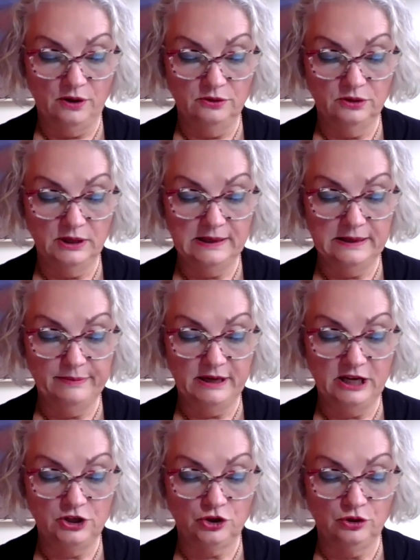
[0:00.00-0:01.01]
on the
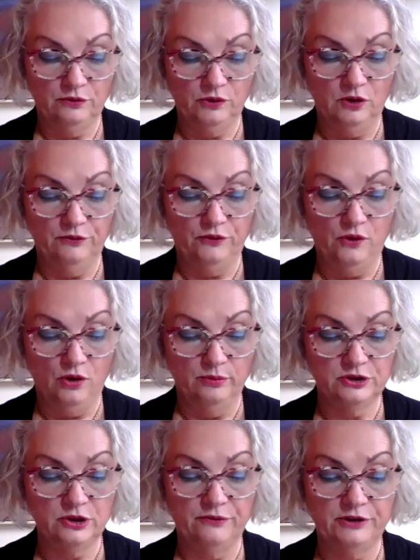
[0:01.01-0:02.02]
Elimination of All
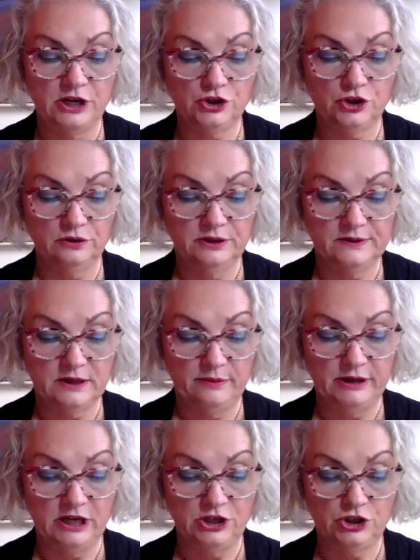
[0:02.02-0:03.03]
Forms of Racial
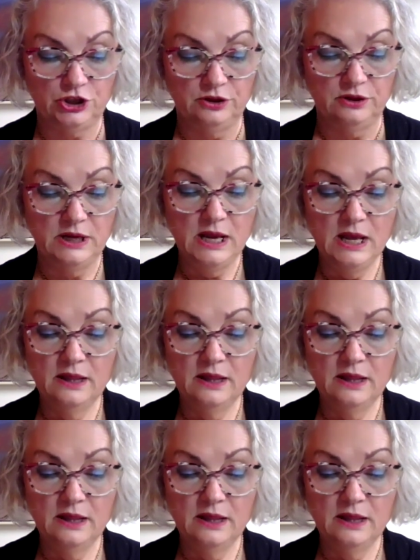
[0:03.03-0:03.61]
Discrimination,